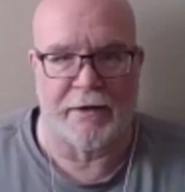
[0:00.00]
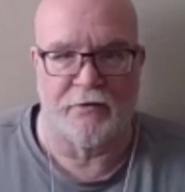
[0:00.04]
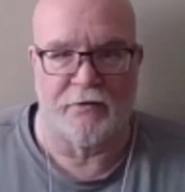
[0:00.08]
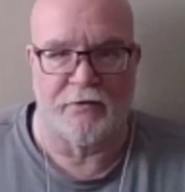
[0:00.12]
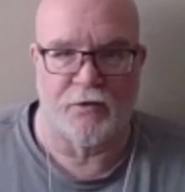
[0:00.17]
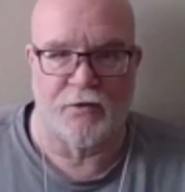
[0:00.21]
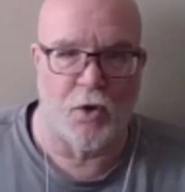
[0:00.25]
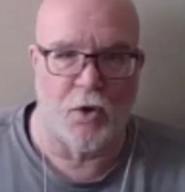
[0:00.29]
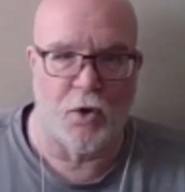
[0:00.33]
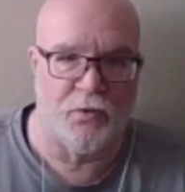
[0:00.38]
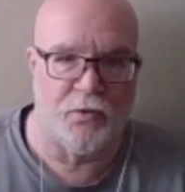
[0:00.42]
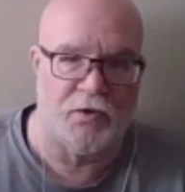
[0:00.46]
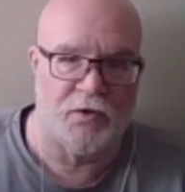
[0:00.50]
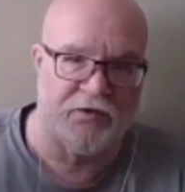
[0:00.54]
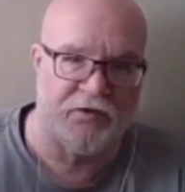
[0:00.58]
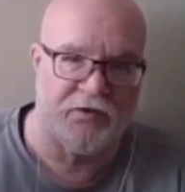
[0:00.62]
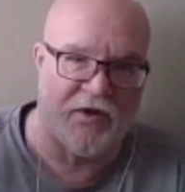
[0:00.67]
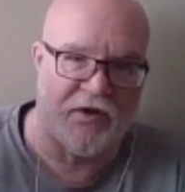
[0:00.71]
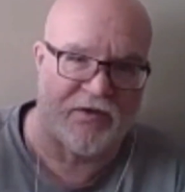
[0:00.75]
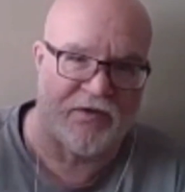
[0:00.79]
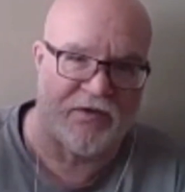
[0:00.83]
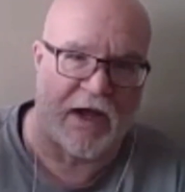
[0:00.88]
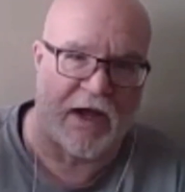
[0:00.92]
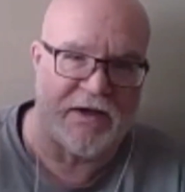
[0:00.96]
So there's
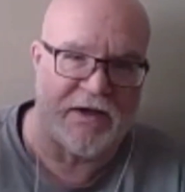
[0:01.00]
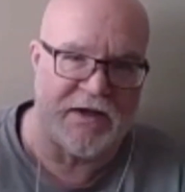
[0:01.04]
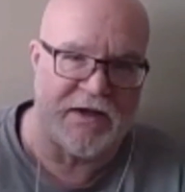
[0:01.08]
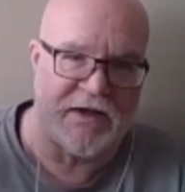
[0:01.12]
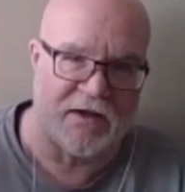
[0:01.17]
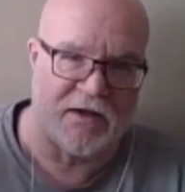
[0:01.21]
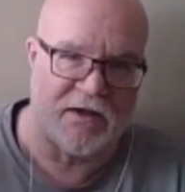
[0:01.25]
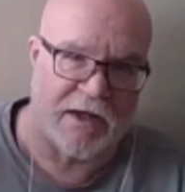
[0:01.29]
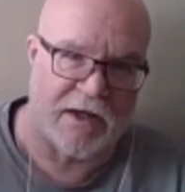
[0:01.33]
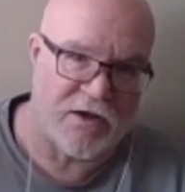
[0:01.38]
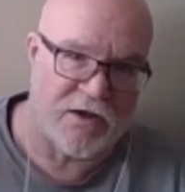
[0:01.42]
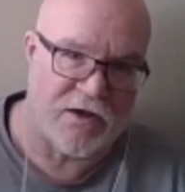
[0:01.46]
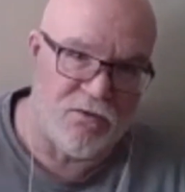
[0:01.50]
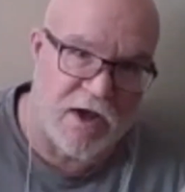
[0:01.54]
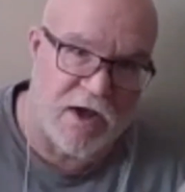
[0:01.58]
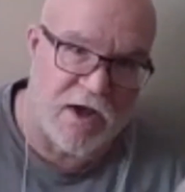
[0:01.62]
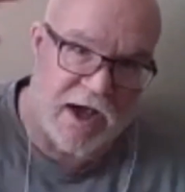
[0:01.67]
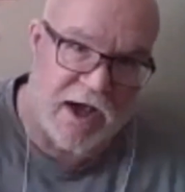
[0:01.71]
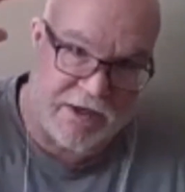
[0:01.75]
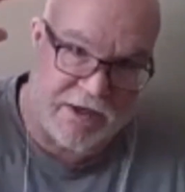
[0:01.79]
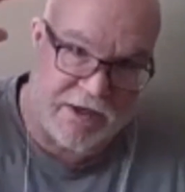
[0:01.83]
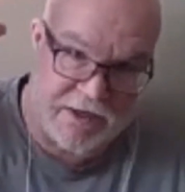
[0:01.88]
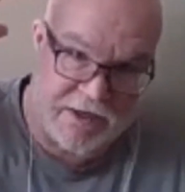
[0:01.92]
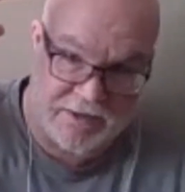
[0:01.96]
this idea like you
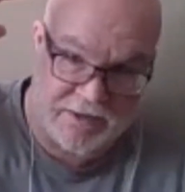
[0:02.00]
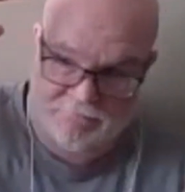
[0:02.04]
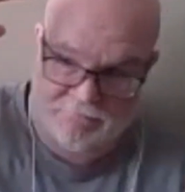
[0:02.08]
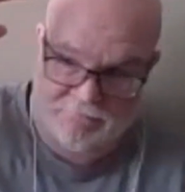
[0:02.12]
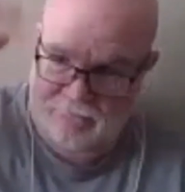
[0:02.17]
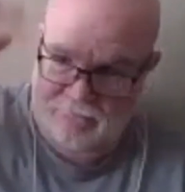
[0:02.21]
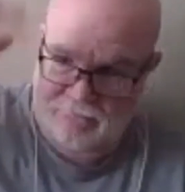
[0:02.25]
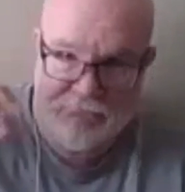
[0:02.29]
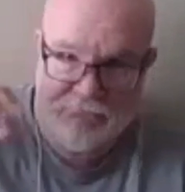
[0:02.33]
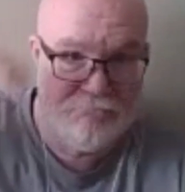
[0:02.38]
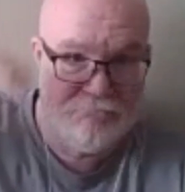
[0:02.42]
got hit